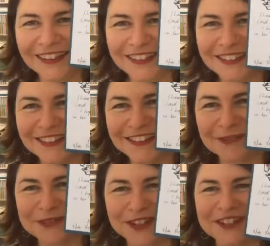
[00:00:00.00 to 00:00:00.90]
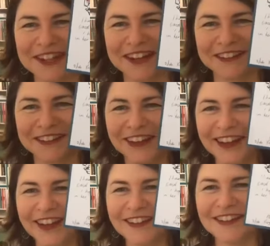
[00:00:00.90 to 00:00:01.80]
She's upside down.
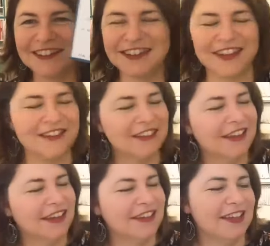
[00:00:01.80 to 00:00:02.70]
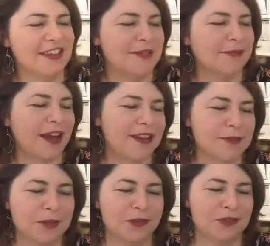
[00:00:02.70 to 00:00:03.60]
And she said, yes, my
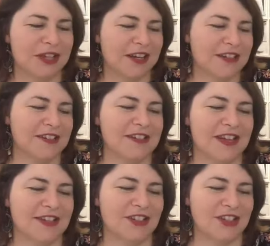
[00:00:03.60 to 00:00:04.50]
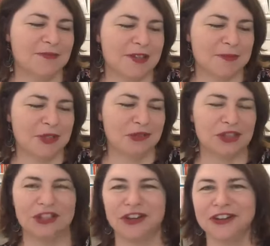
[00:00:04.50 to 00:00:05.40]
husband looked at it and said she must be
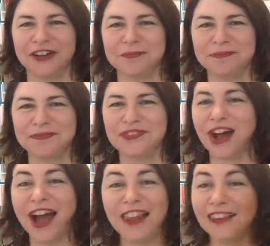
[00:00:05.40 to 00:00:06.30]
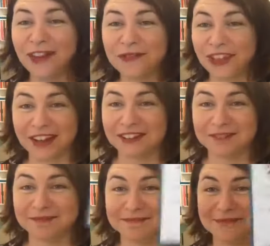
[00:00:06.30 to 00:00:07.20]
doing yoga. So I love that.
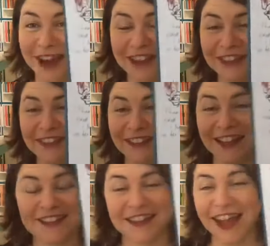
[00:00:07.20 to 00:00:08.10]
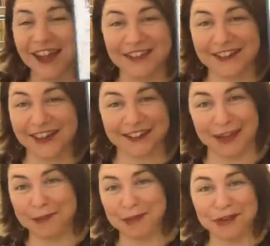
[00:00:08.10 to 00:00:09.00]
I think that's hashtag
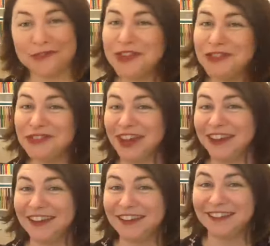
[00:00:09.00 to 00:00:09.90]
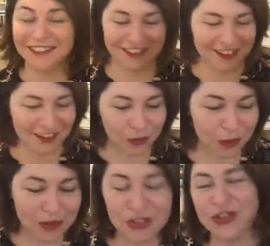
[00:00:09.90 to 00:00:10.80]
keeping it real, Jenny. We
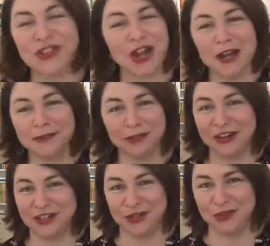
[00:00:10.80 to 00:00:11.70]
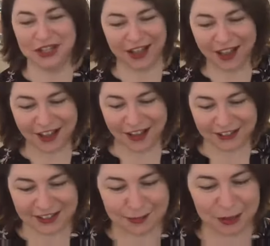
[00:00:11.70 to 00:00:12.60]
haven't got time for redoing
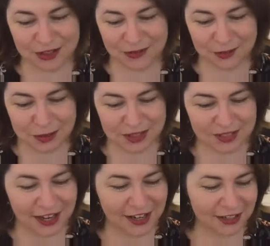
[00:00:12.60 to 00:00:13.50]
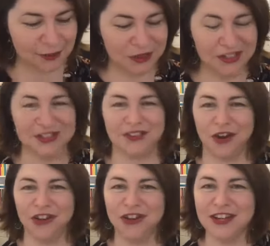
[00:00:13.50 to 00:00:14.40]
cards because of a mistake. We just
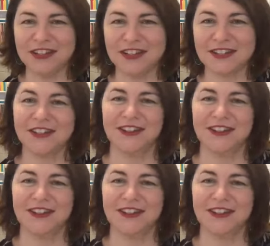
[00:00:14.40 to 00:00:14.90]
own it